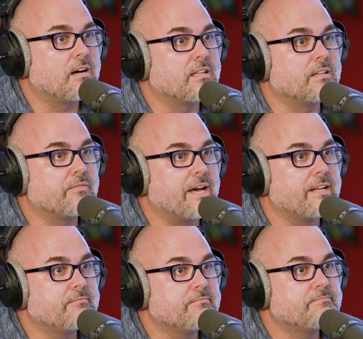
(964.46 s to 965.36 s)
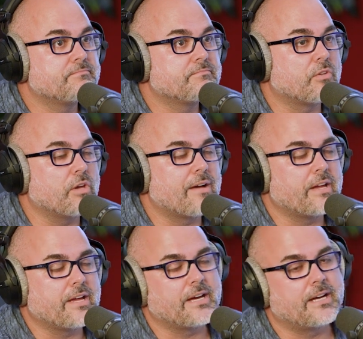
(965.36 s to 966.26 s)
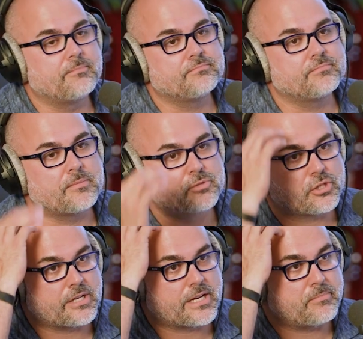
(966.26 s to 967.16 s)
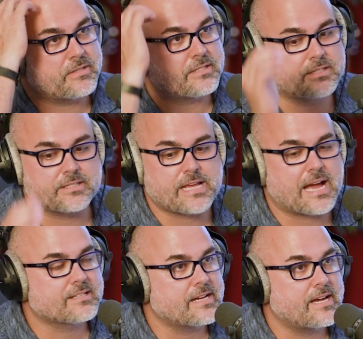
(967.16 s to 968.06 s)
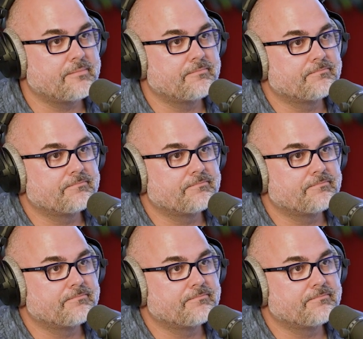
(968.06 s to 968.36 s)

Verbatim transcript: I love that. Do you have a? am um, sure you got a business and tax guy,